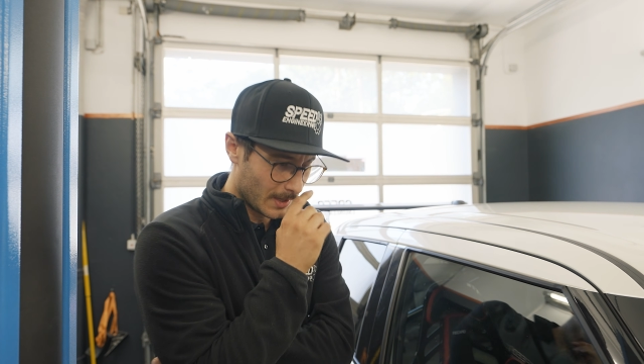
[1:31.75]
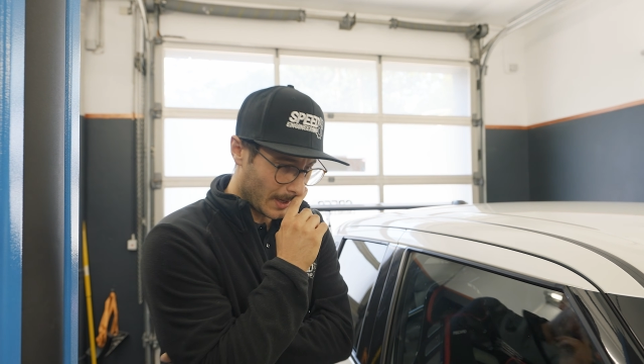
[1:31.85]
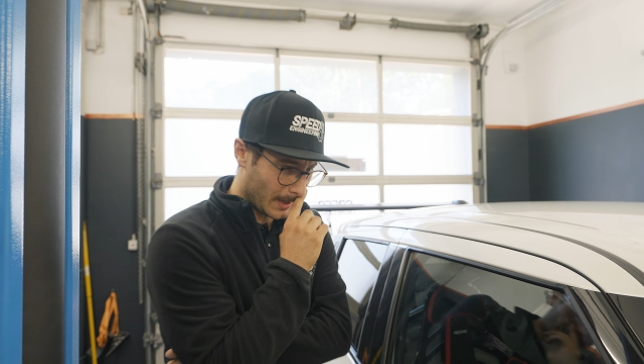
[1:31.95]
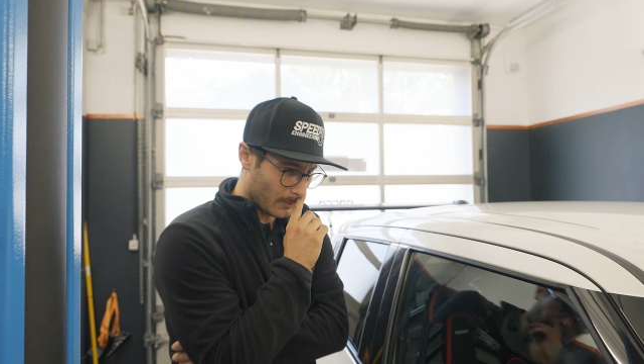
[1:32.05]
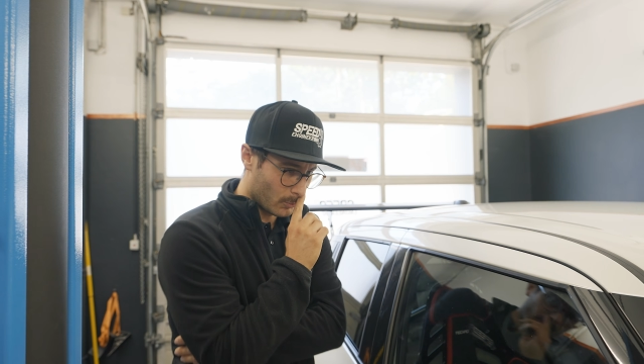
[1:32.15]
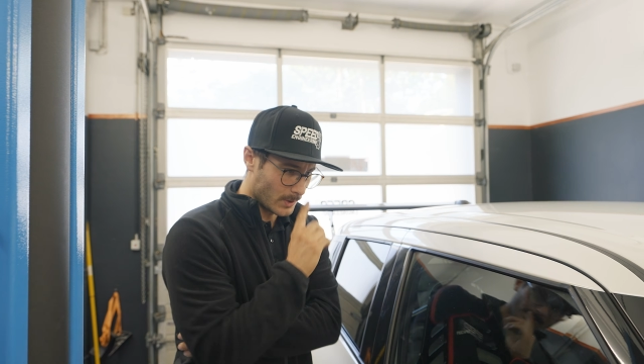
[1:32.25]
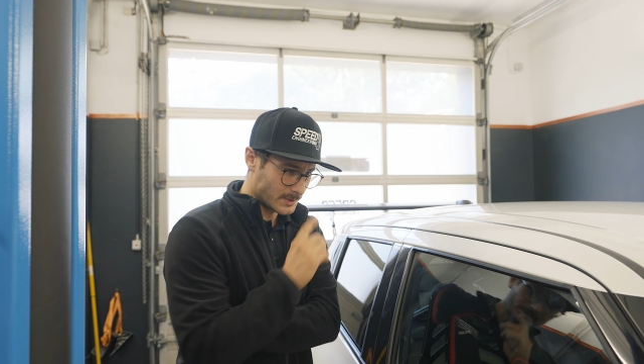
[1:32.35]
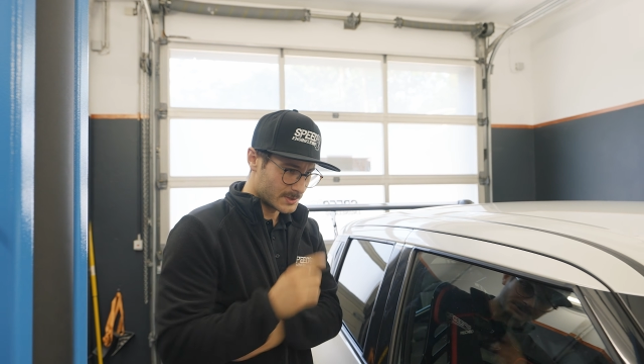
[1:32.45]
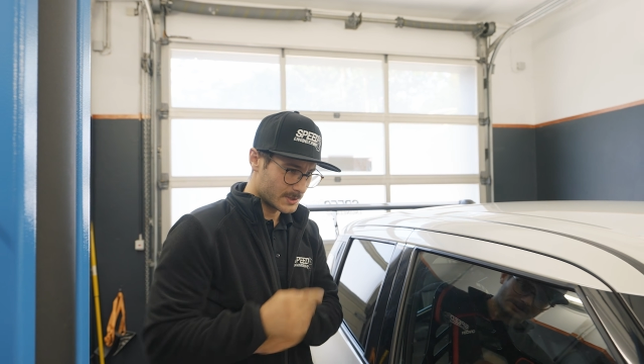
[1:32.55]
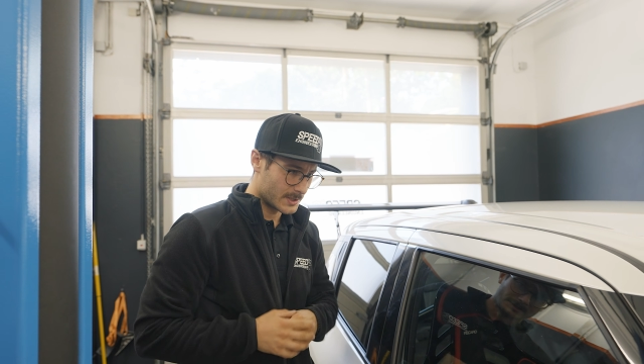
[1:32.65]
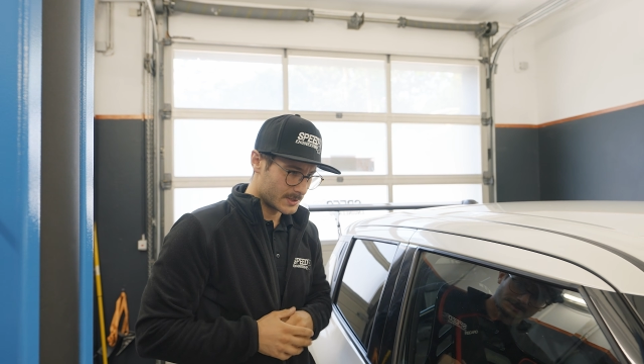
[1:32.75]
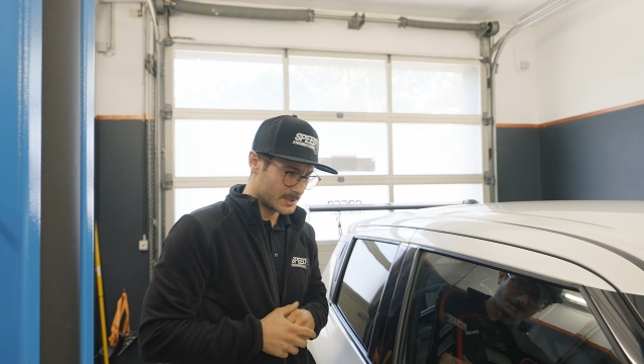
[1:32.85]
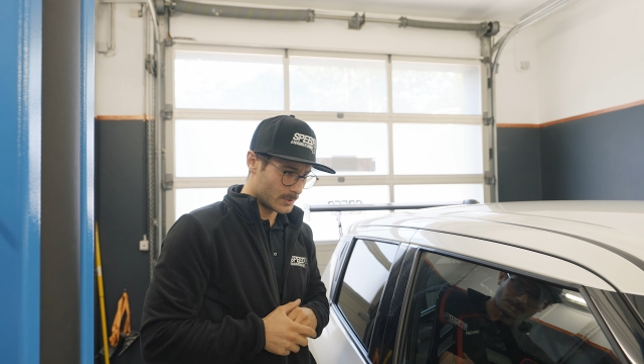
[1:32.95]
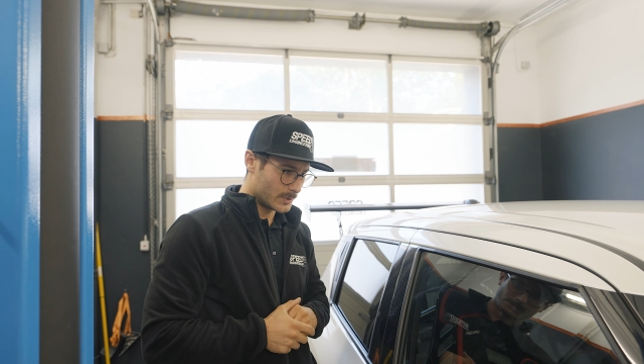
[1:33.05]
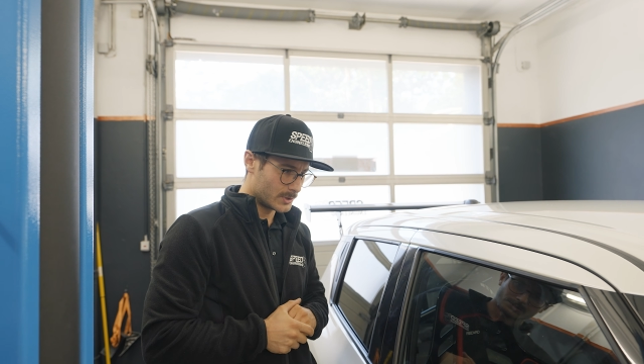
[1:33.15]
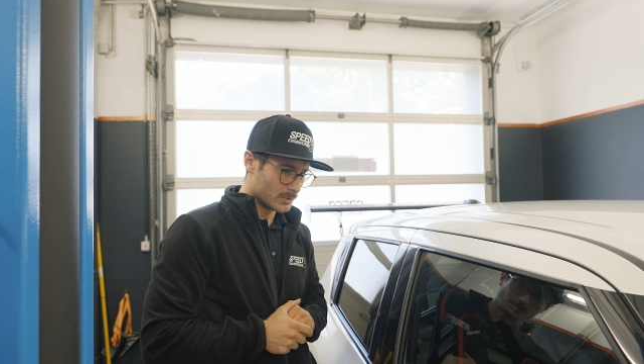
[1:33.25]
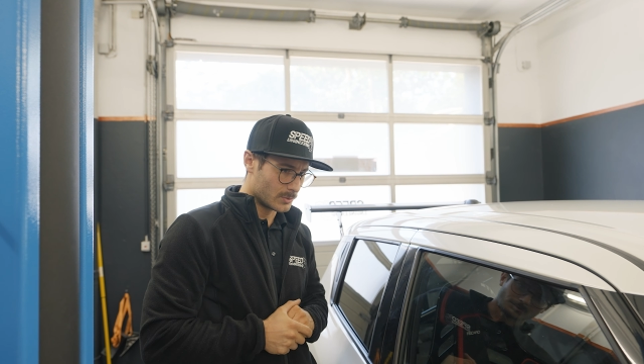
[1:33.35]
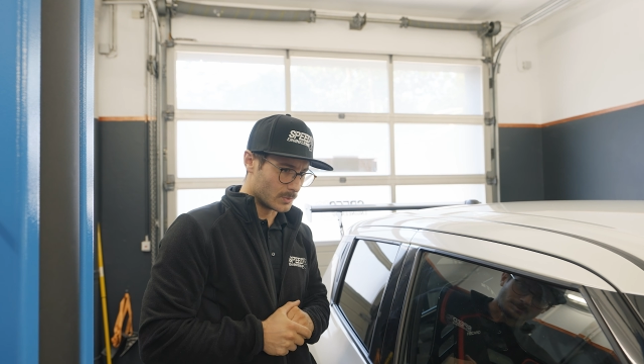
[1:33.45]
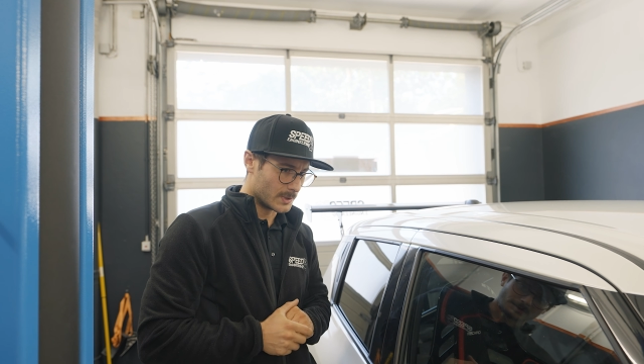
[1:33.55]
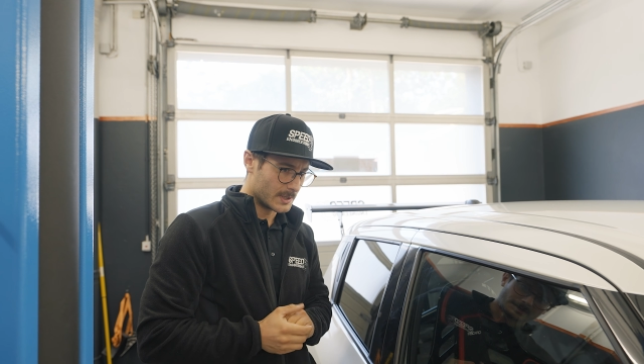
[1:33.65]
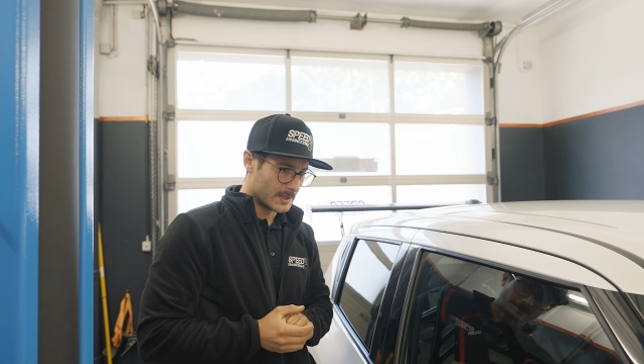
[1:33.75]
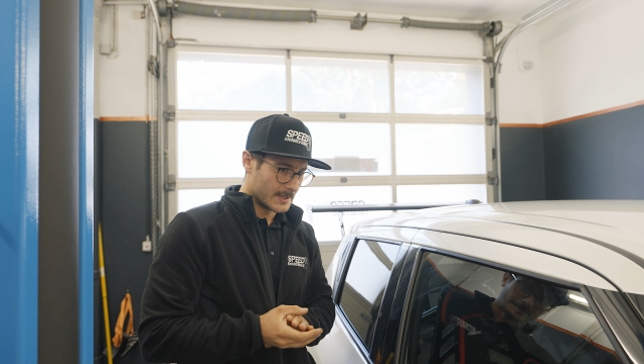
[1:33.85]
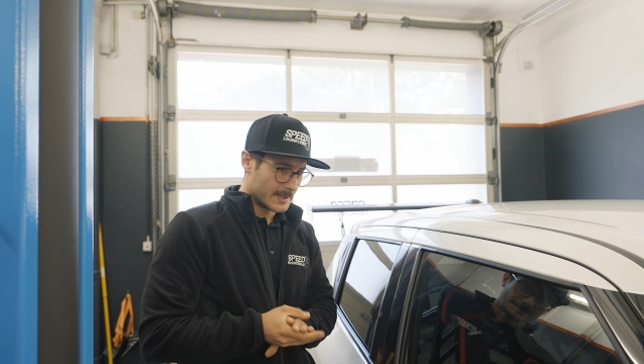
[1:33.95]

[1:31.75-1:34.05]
What did we do?